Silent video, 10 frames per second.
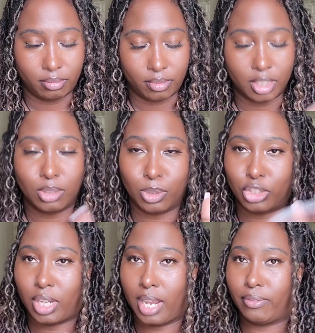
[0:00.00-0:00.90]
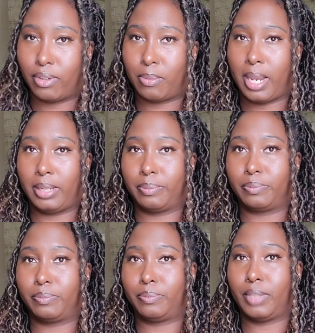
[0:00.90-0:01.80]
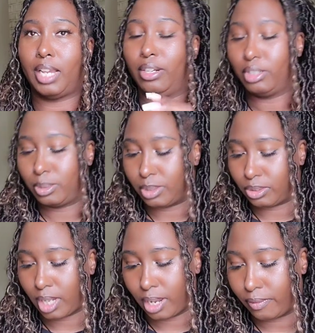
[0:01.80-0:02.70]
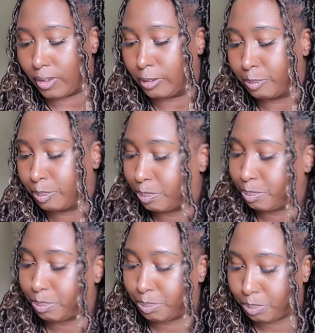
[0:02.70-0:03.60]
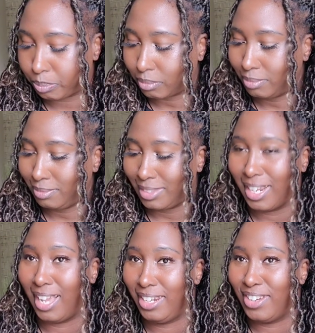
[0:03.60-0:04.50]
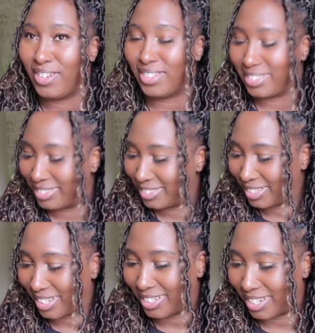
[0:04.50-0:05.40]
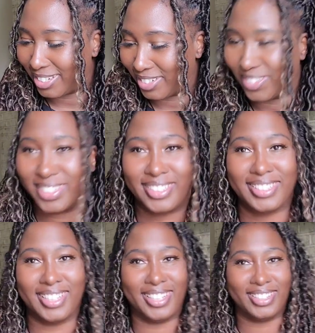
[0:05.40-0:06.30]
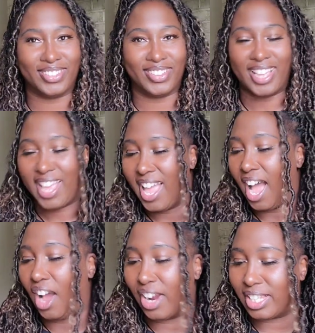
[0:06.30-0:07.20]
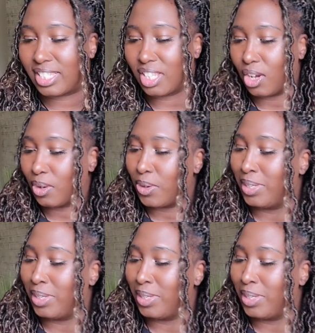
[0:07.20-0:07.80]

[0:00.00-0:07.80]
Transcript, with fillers: This is what you came for, right? I know this is what you came for. I know it. I know, it. I know. All right, so